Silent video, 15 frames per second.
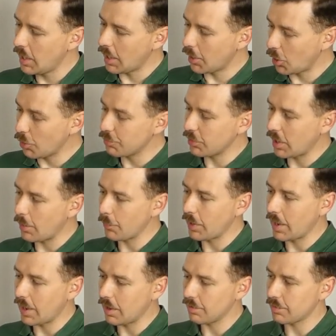And over that we
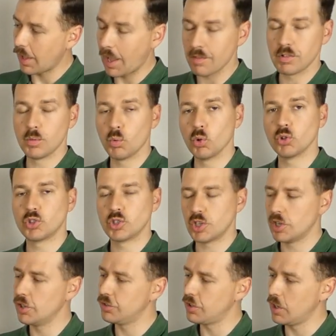have a heavy wool
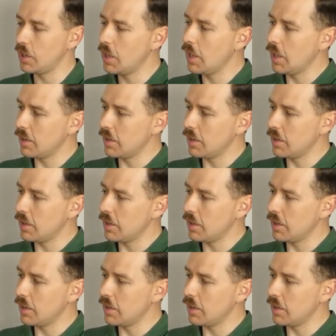jersey.